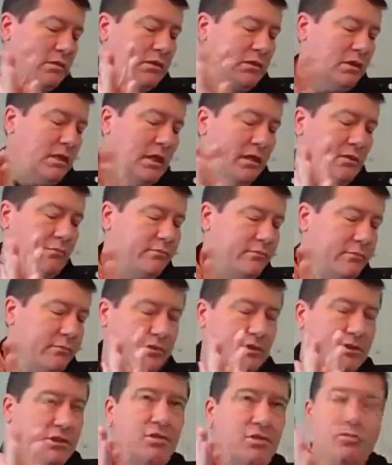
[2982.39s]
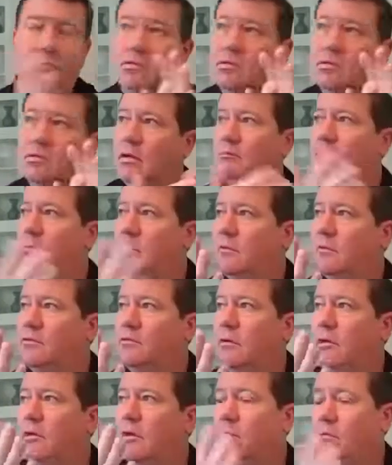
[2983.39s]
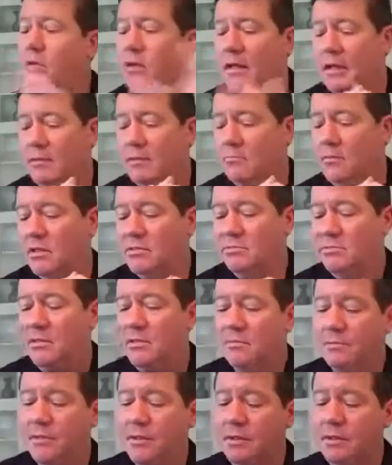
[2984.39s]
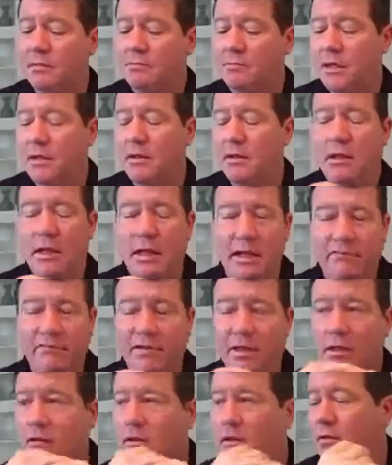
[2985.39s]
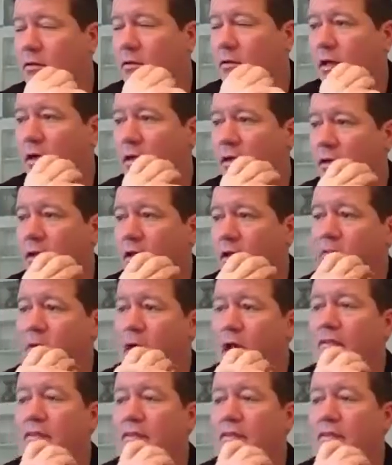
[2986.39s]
yeah, shoot, I'm drawing blank. must be the beer in my Afghan uh, cub.